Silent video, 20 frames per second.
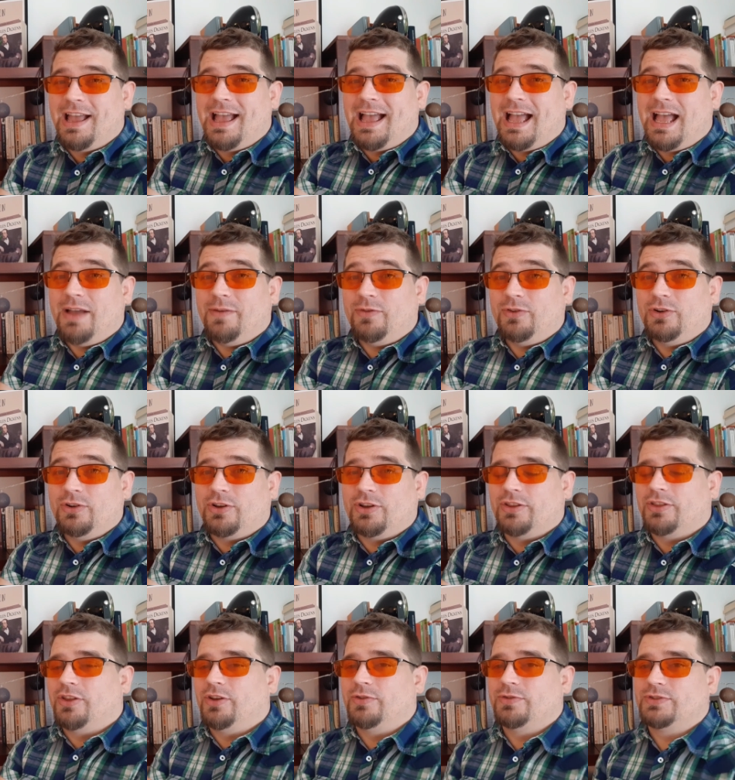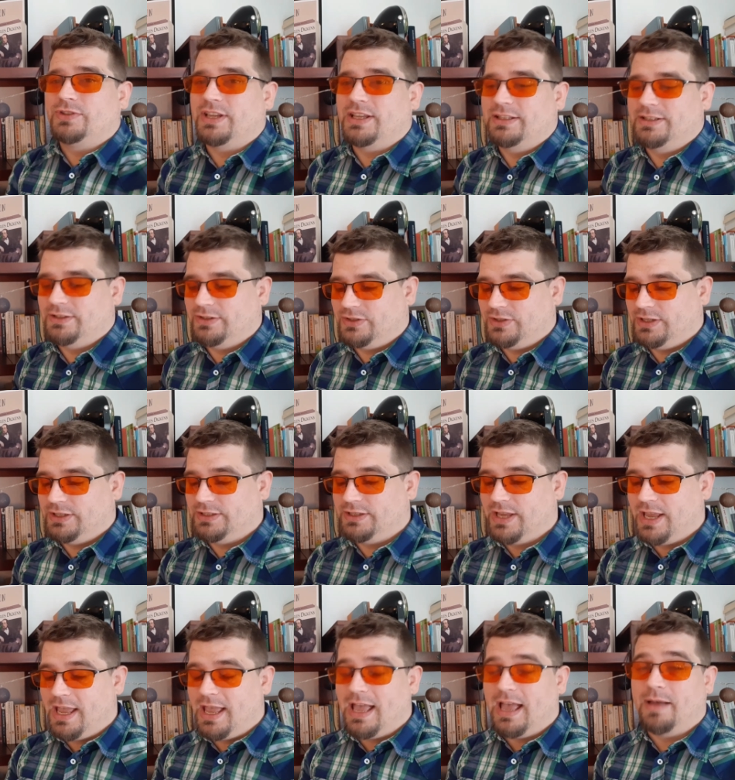have a look at those sentences
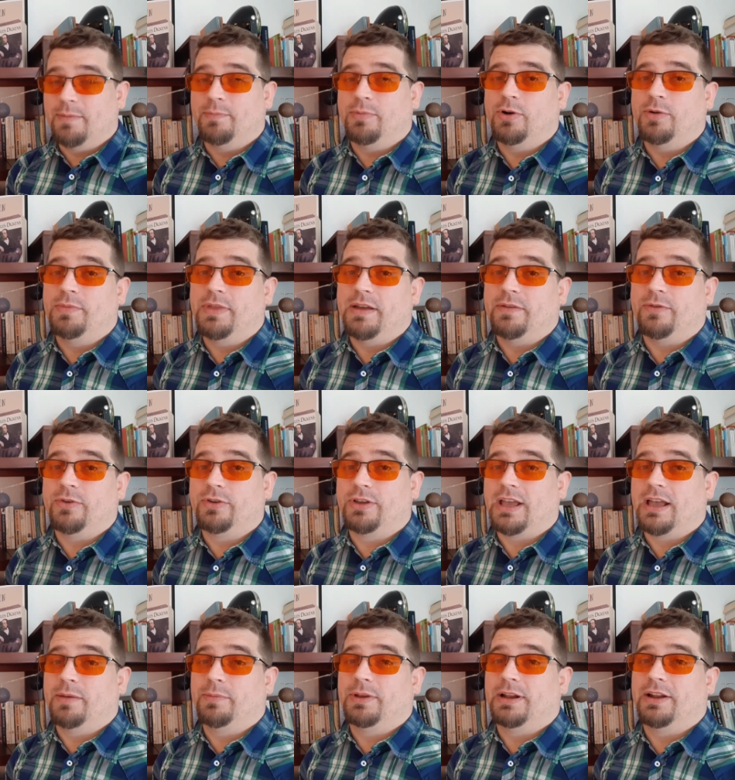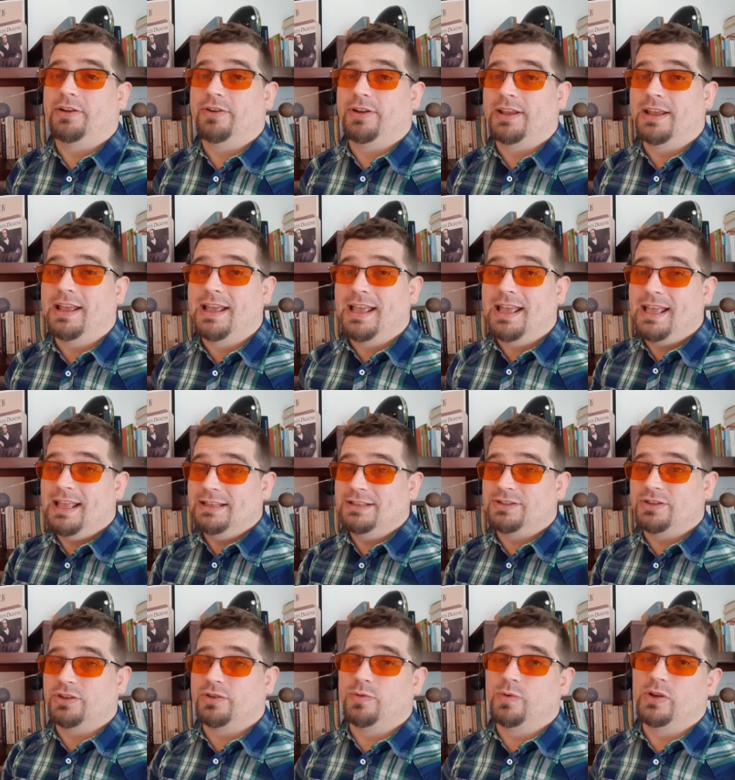and pop that vocabulary into
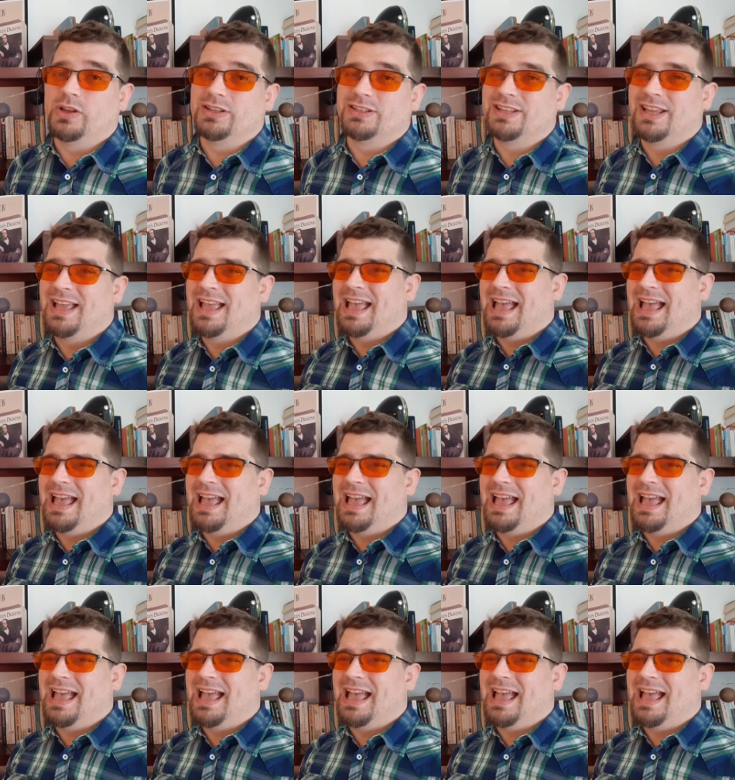the quiz.